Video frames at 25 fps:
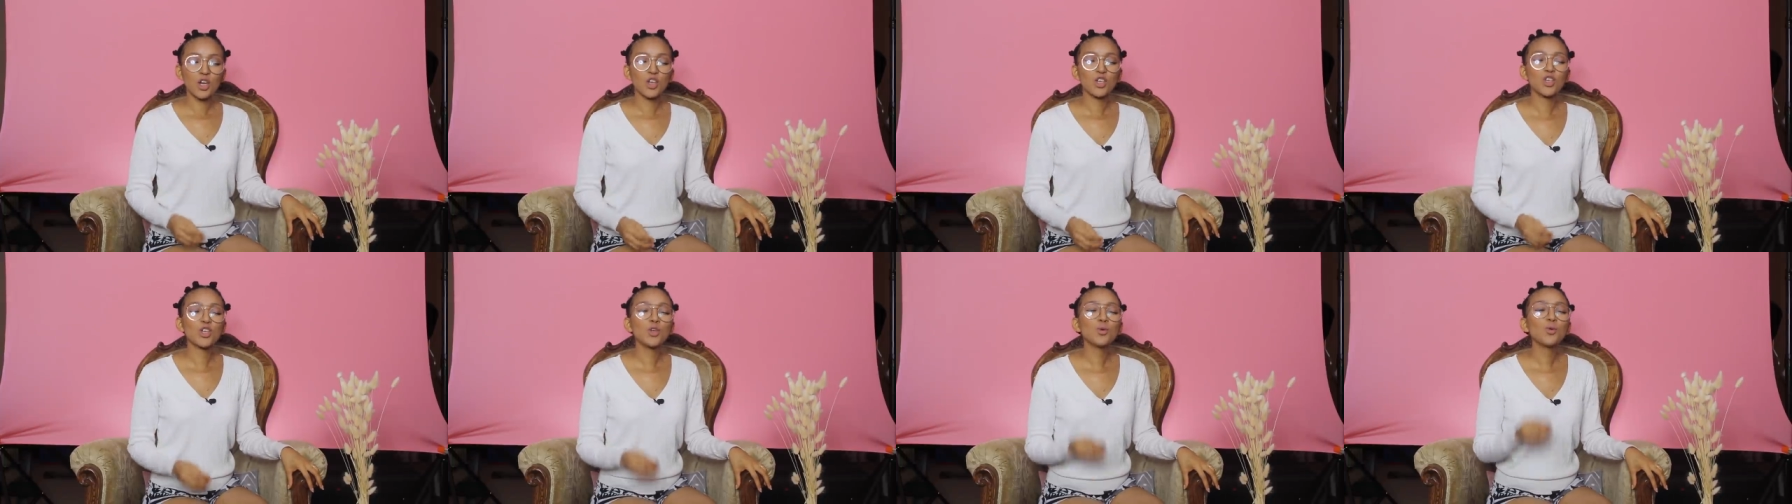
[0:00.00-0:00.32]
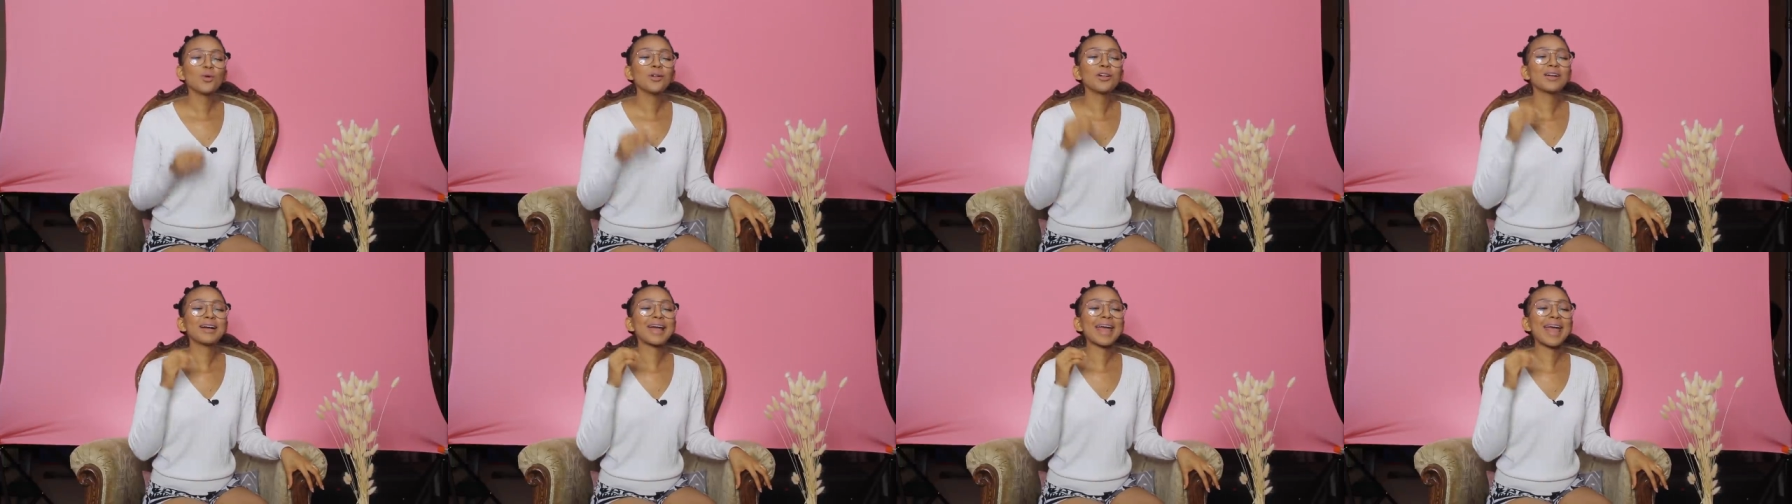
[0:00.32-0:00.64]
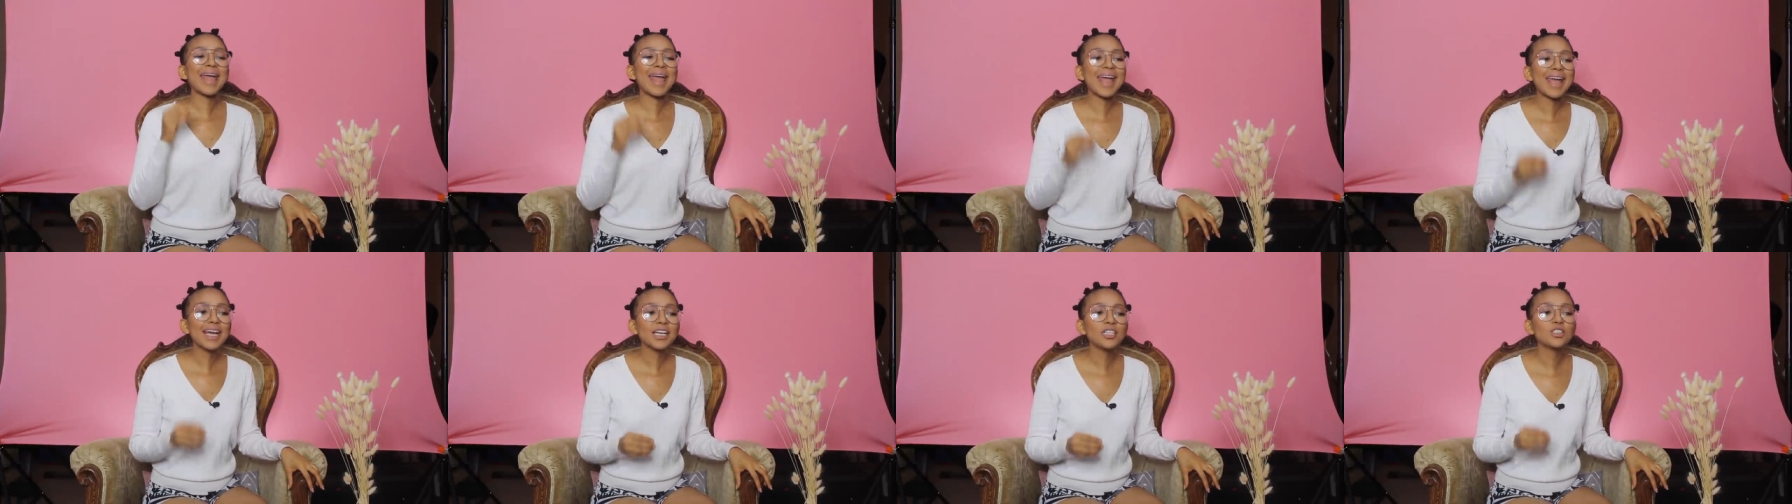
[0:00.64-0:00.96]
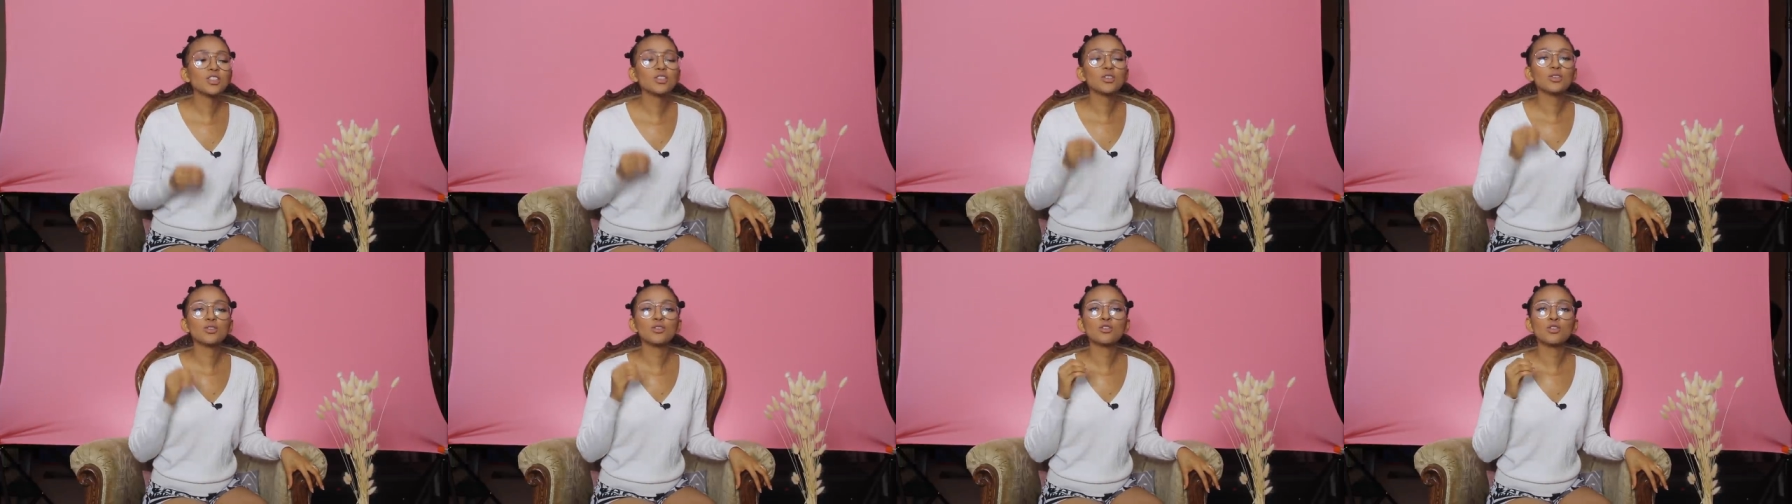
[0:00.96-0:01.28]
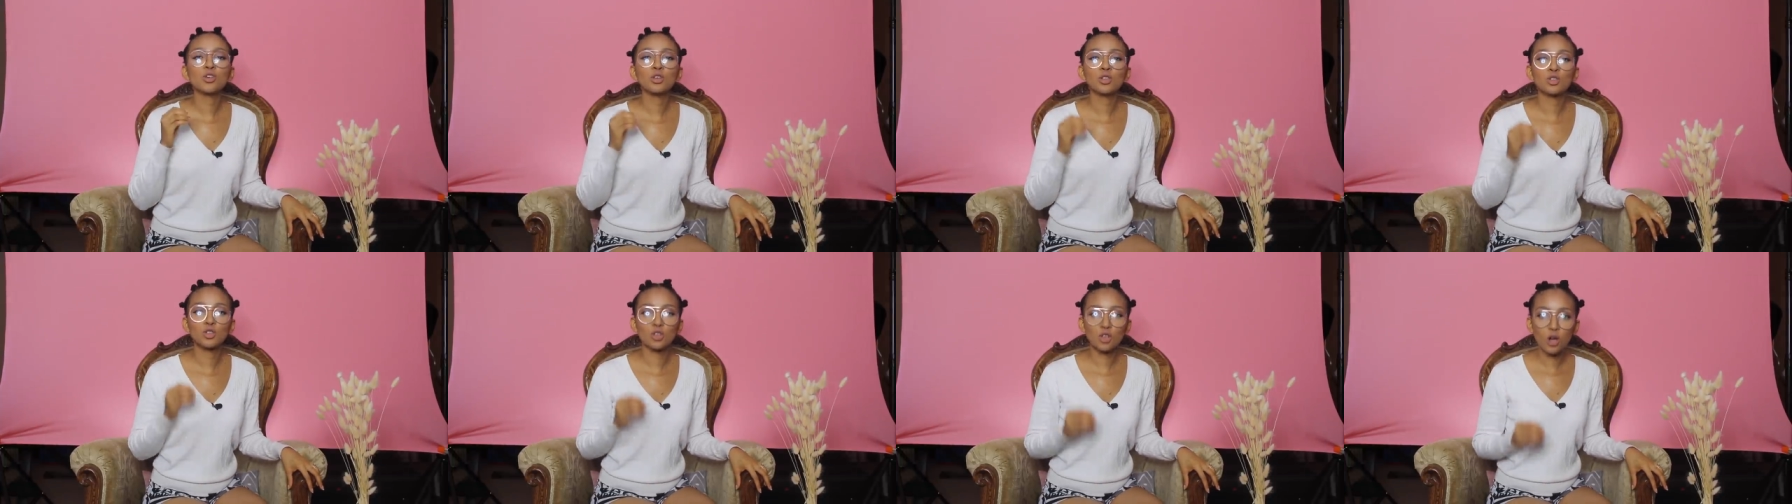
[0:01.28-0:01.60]
you will hate
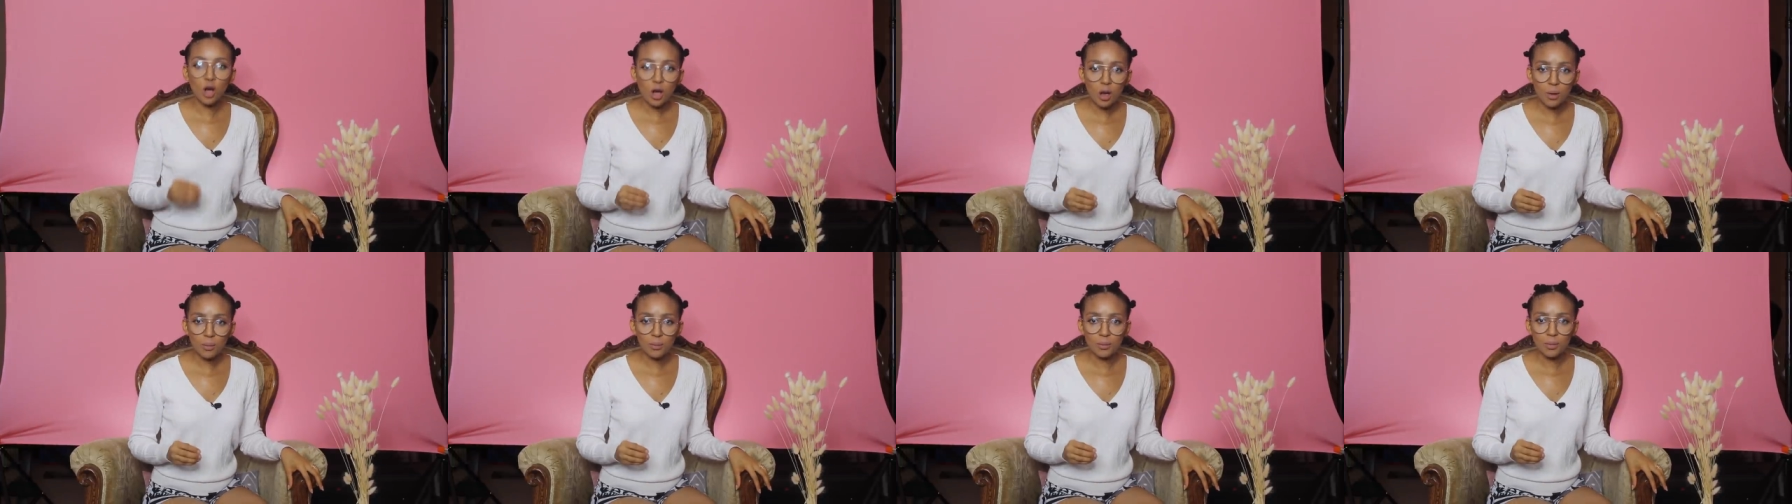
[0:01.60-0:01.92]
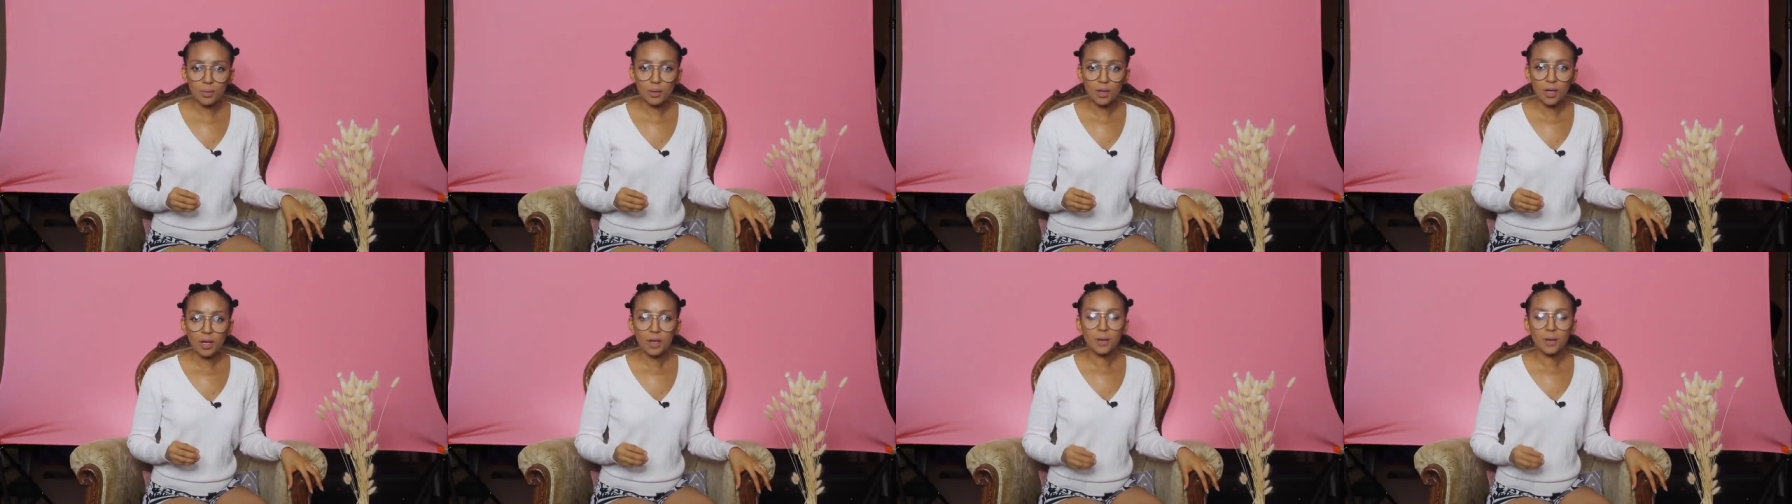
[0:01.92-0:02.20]
your job